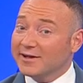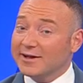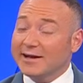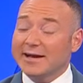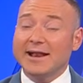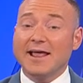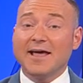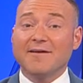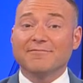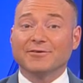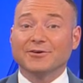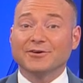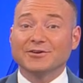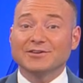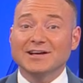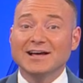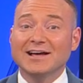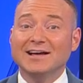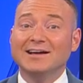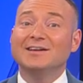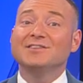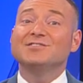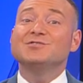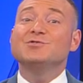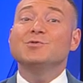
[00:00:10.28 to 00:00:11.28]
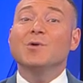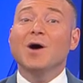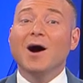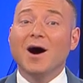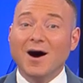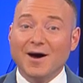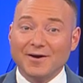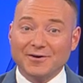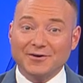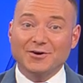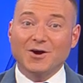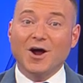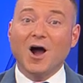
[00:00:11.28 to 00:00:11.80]
in an effort to
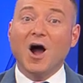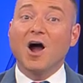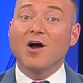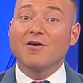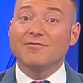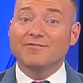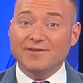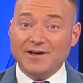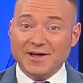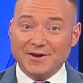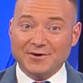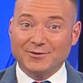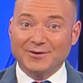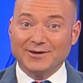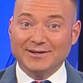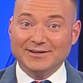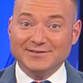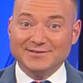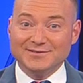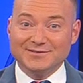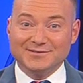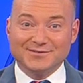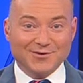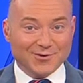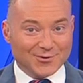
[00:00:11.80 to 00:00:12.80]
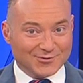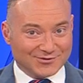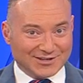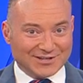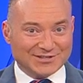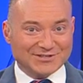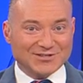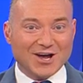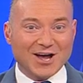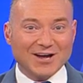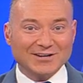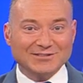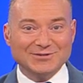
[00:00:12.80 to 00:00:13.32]
honor our veterans. Those I
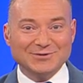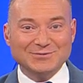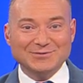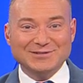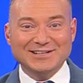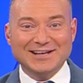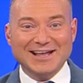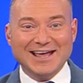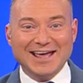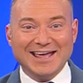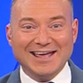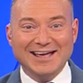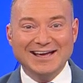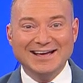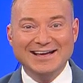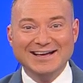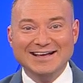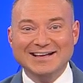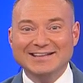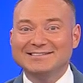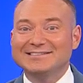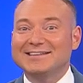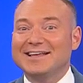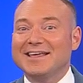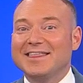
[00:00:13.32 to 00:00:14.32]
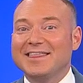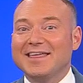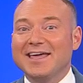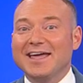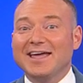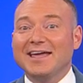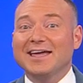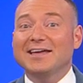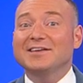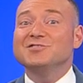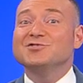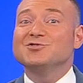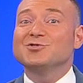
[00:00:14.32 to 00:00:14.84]
talked to today say
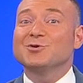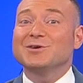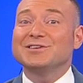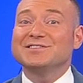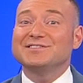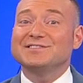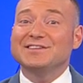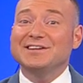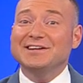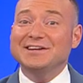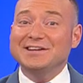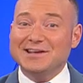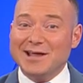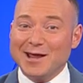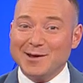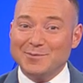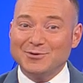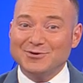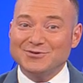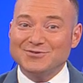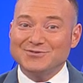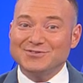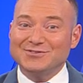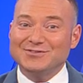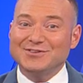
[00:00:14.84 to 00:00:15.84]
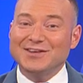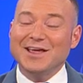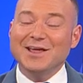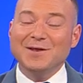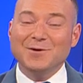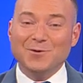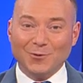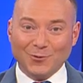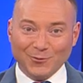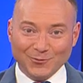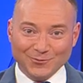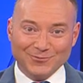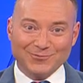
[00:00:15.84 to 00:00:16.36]
they enjoy seeing neighbors and
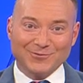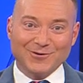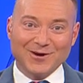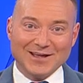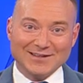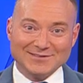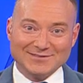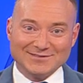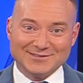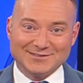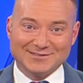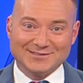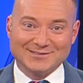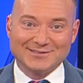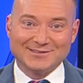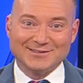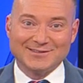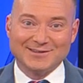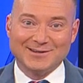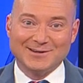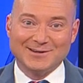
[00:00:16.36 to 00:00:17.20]
old friends.